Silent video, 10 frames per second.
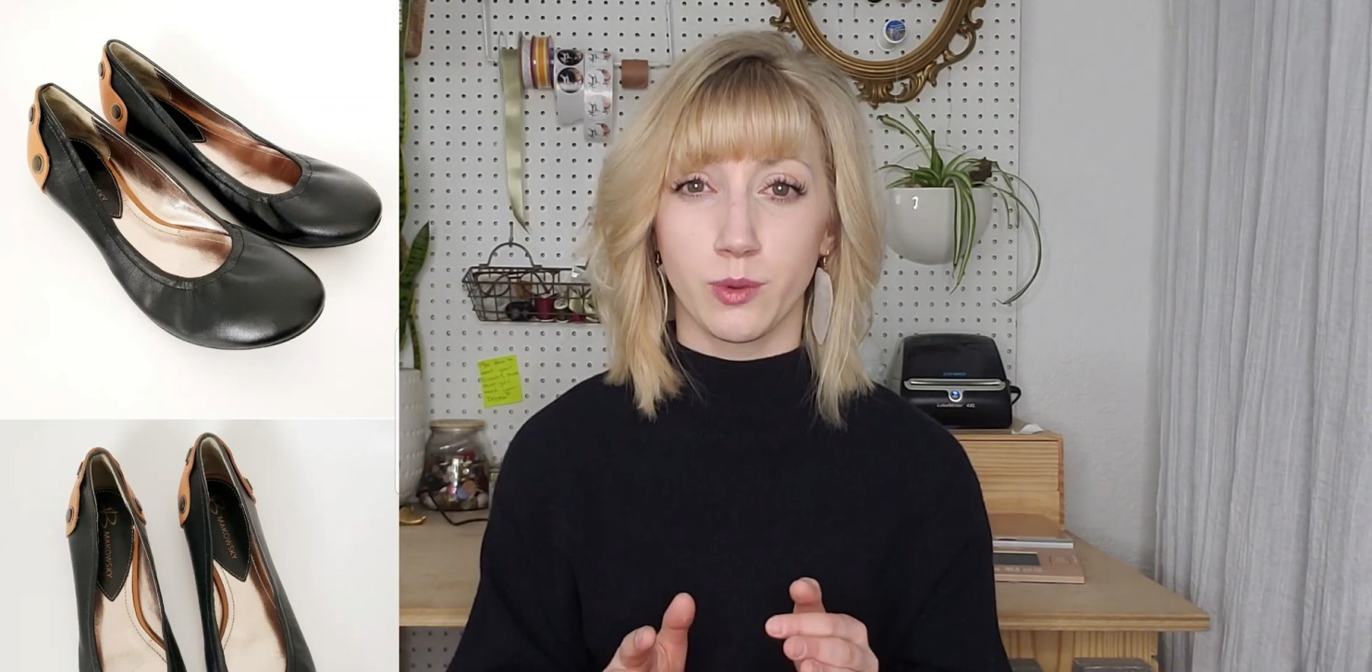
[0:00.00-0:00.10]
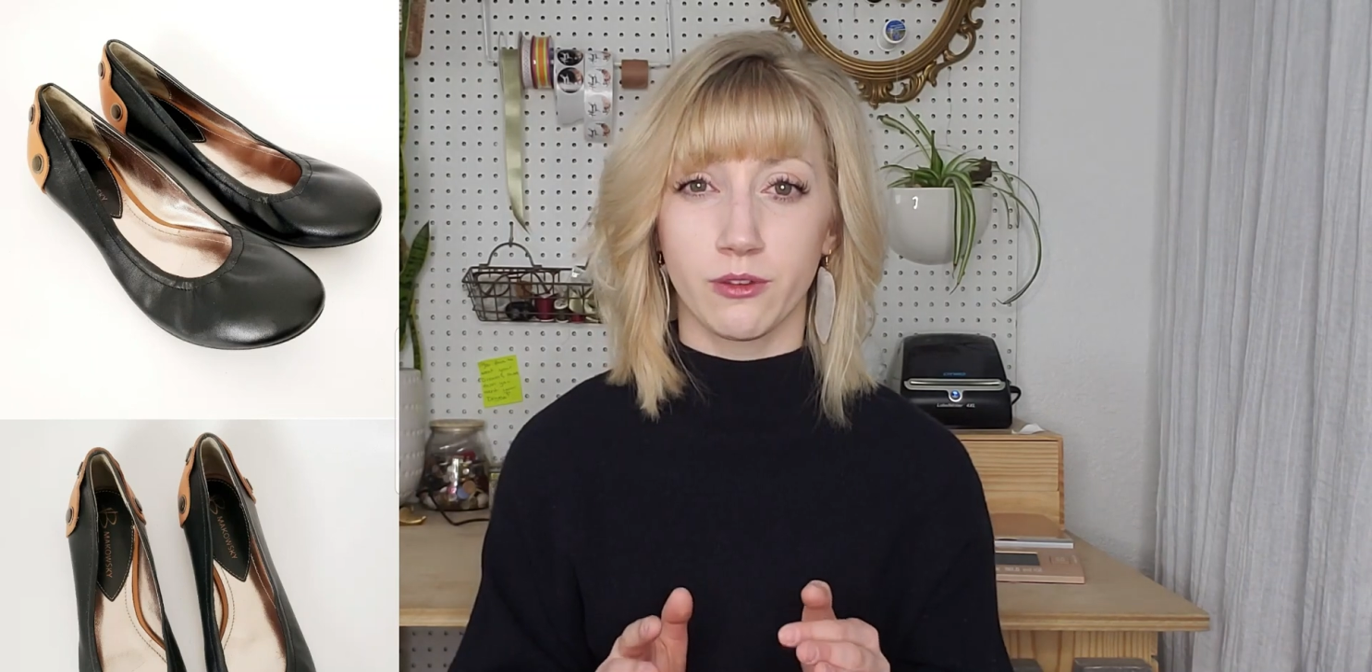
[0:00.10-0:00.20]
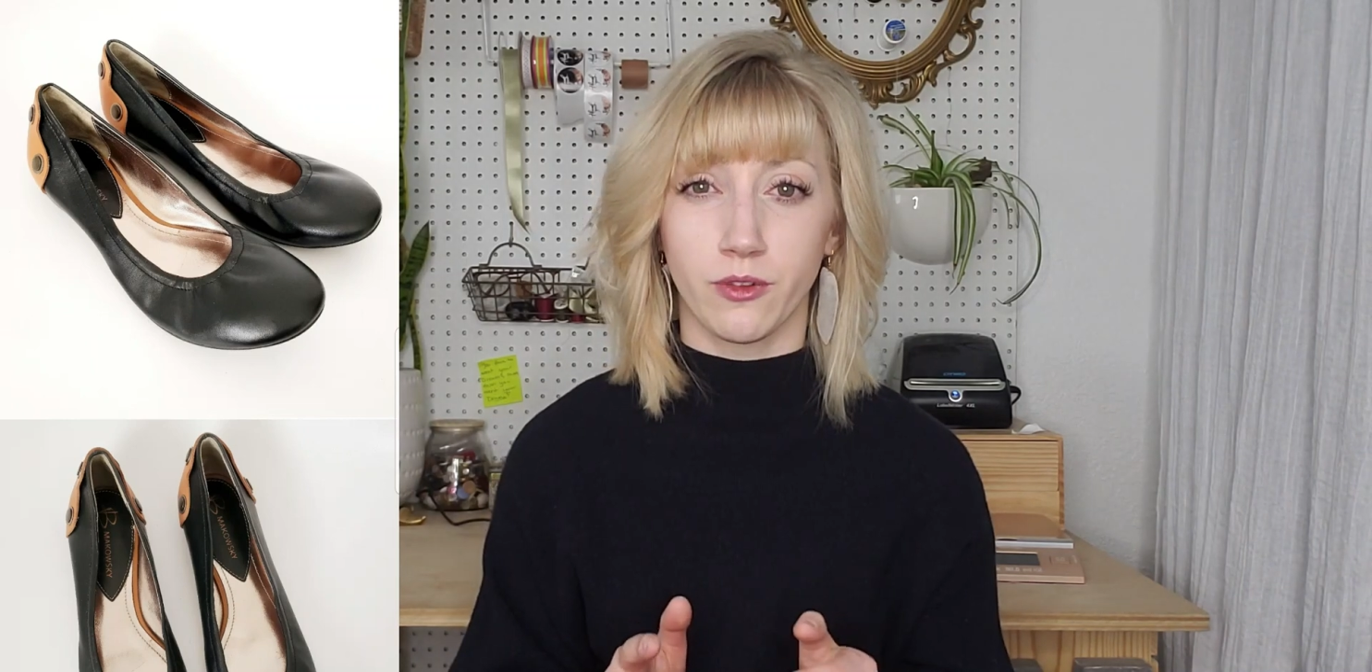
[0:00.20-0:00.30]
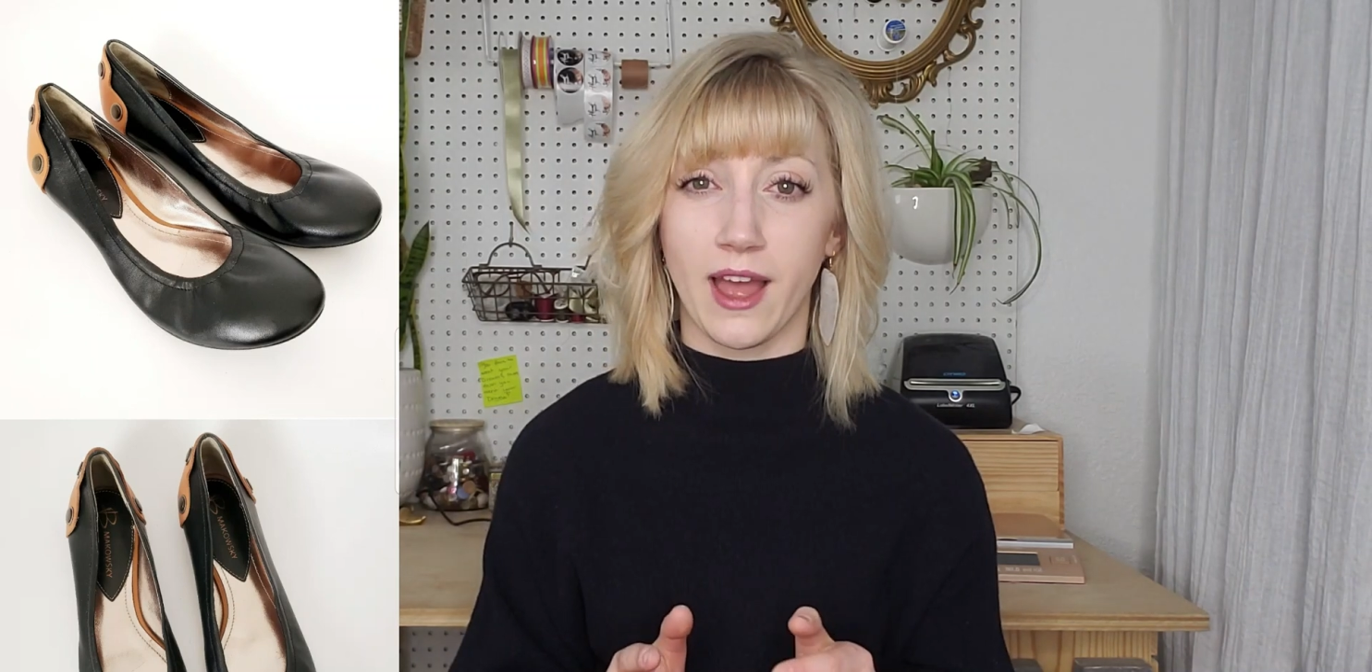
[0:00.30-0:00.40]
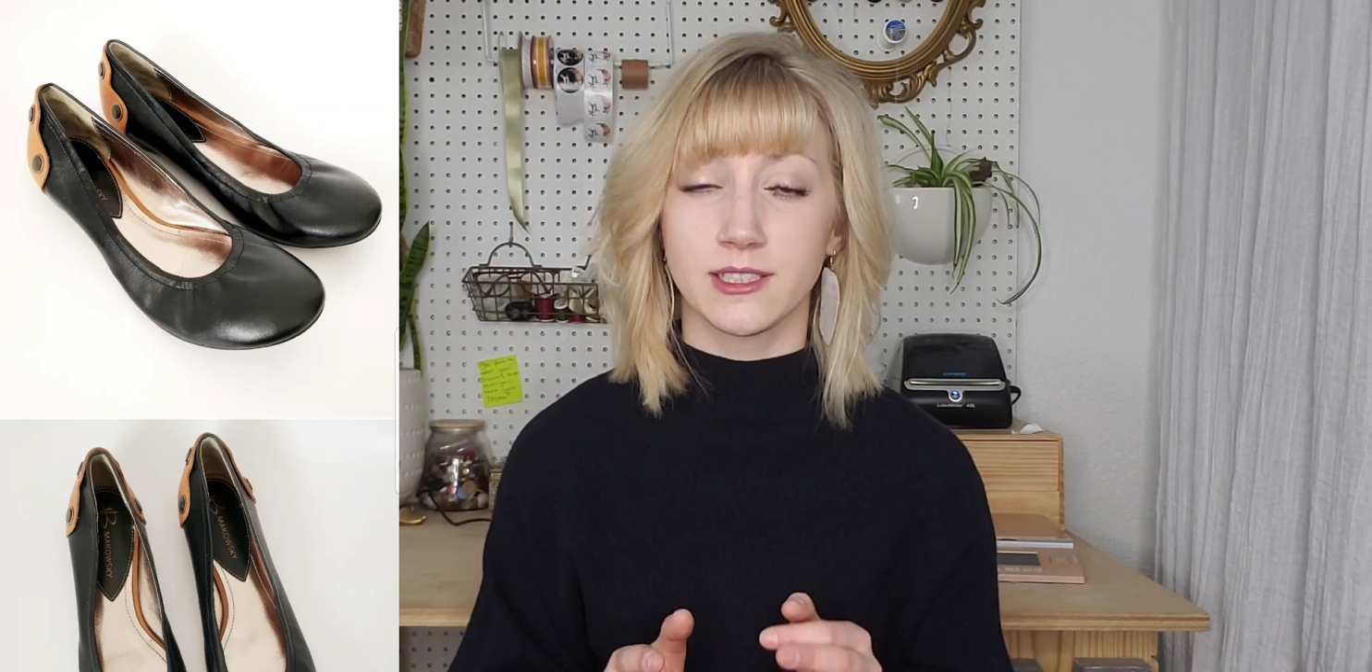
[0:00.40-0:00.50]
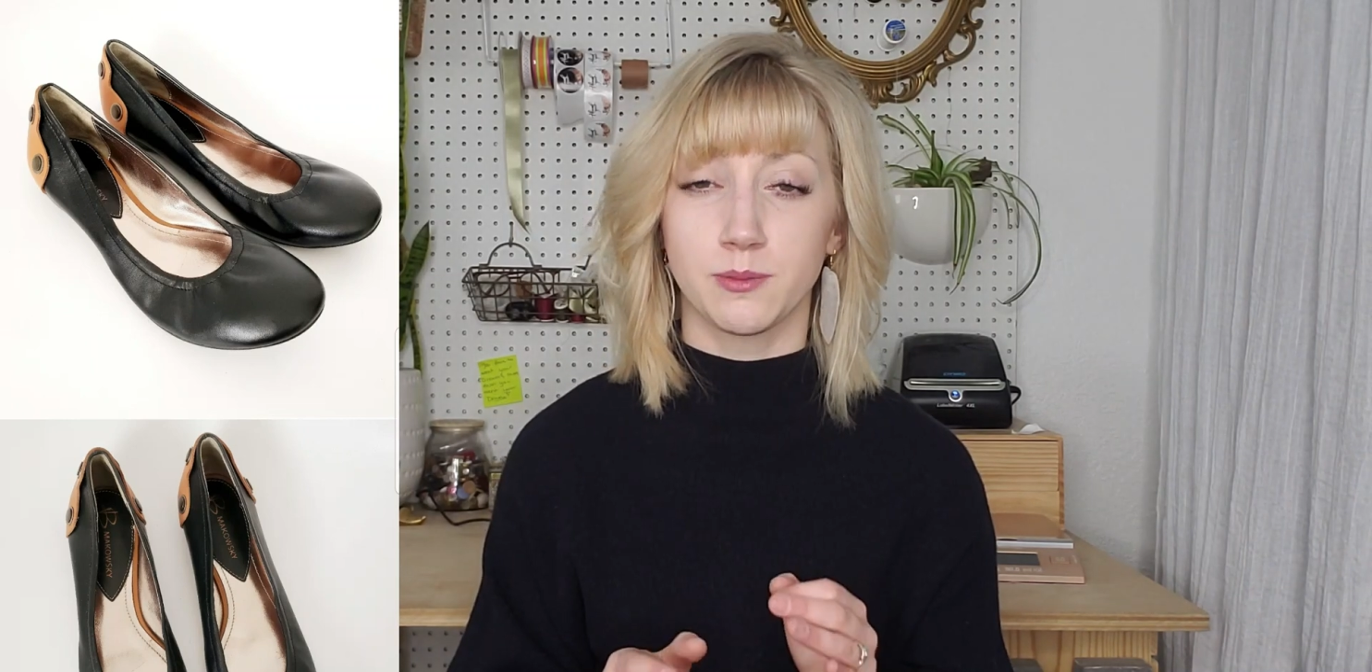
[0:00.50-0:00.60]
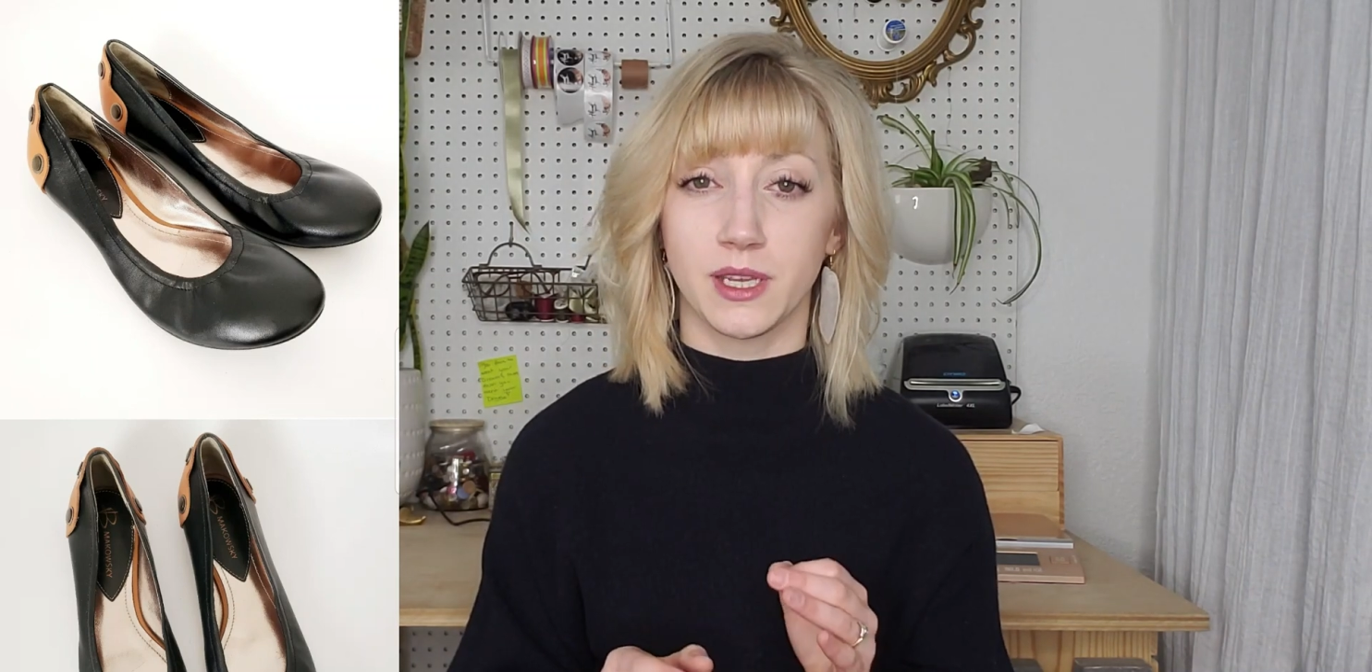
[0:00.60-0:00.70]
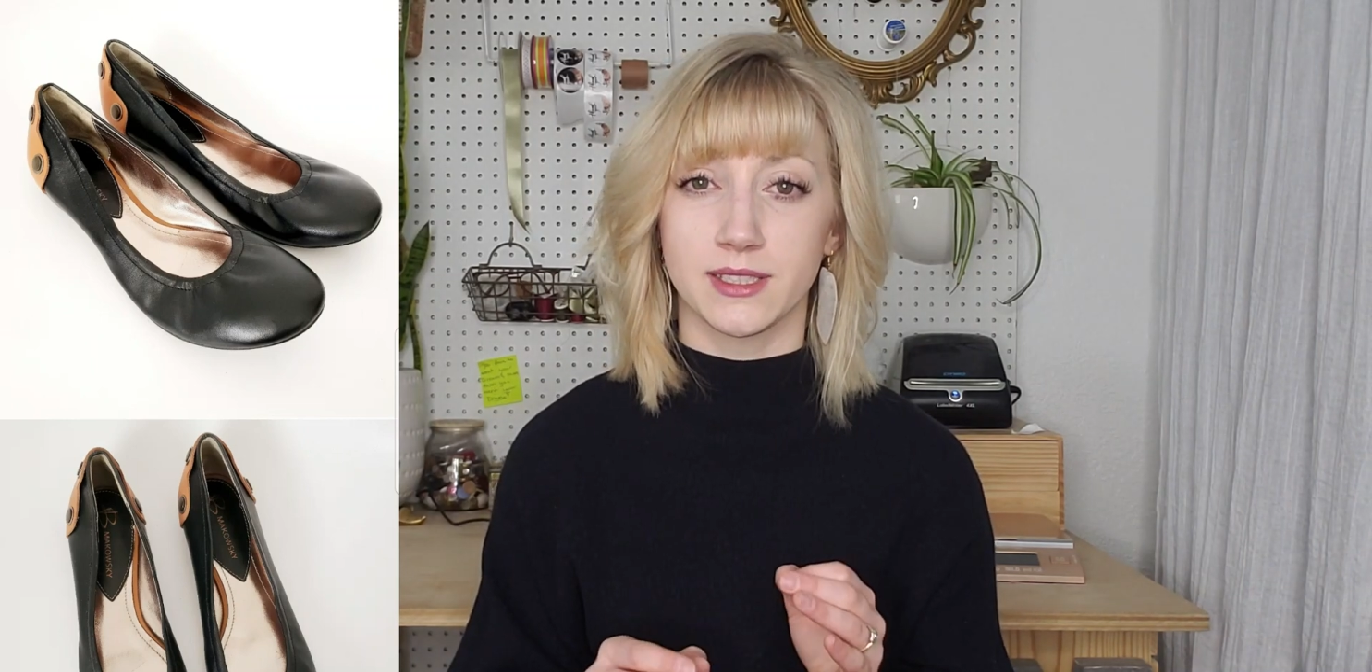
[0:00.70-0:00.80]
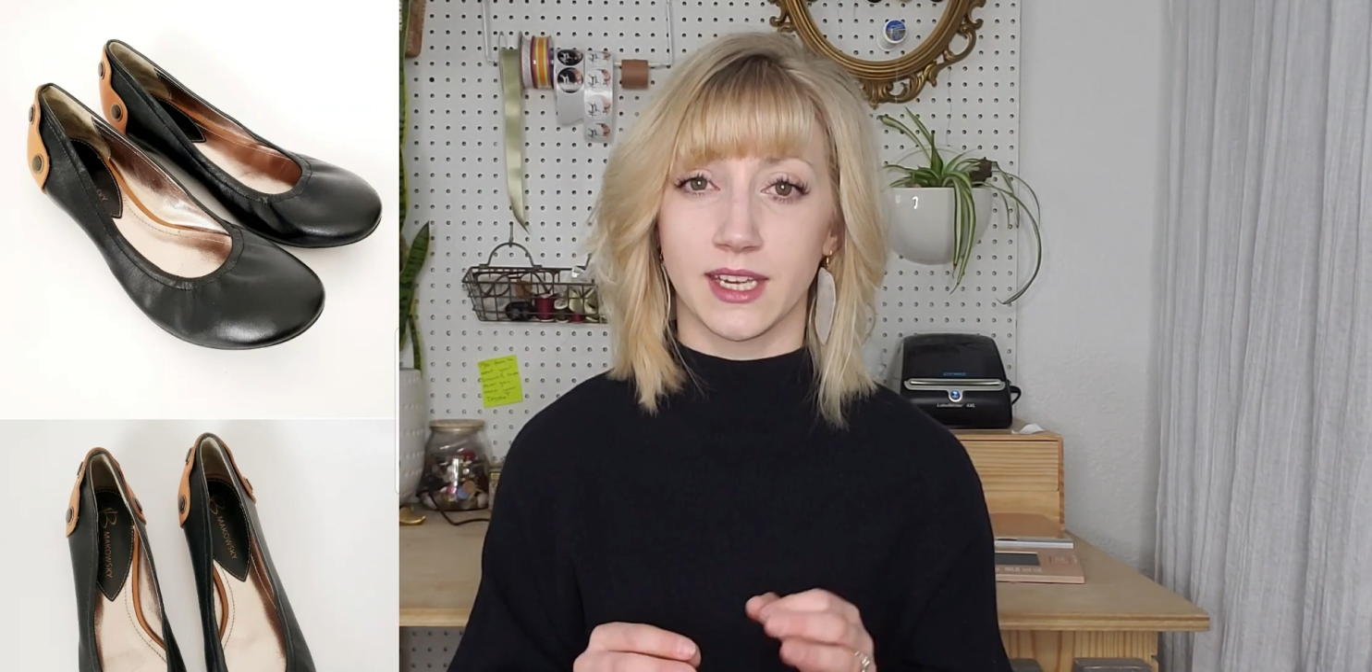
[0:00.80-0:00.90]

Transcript: with flats because